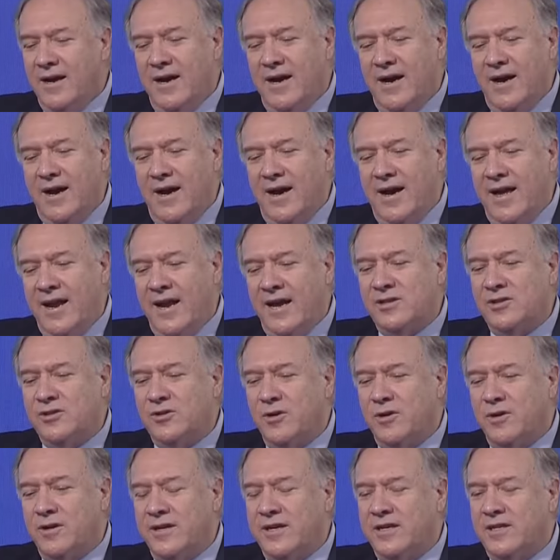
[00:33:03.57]
Uh, and I
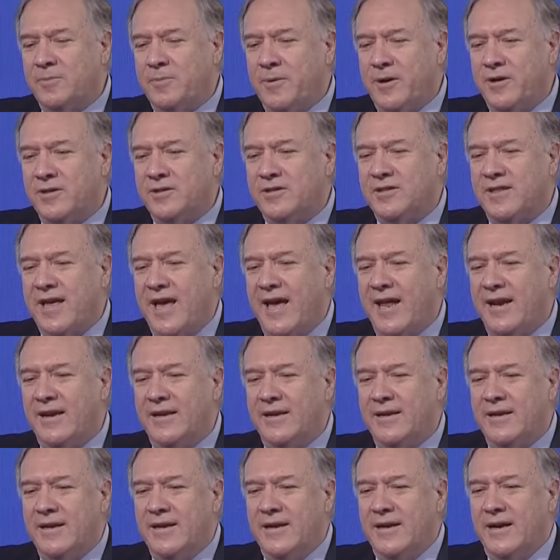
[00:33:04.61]
certainly experienced that
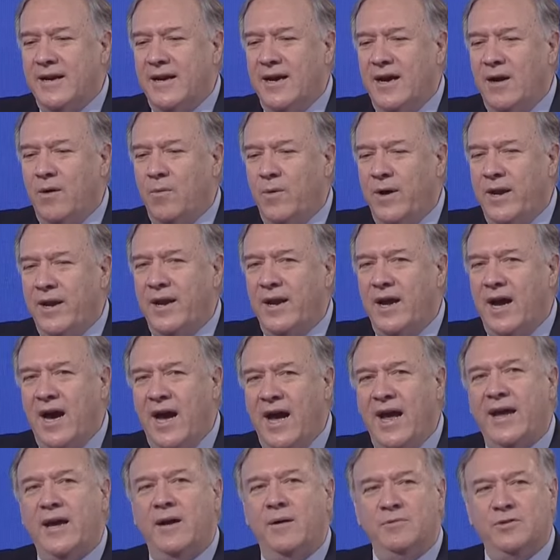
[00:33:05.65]
uh, when
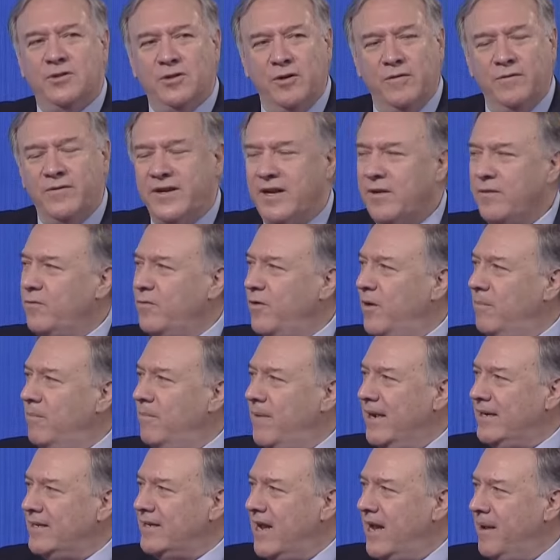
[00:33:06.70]
I observed it from
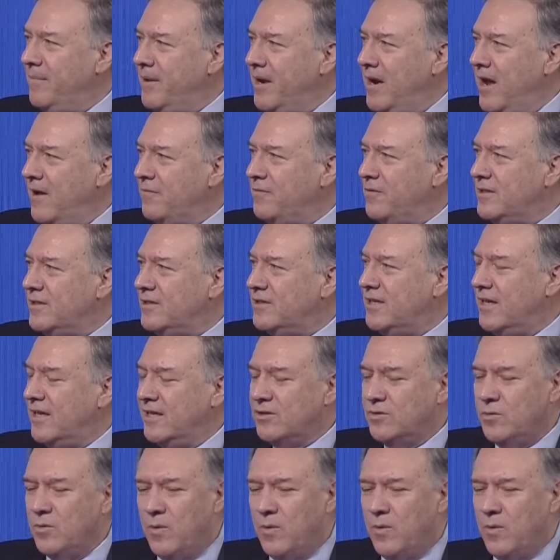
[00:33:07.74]
my time in office as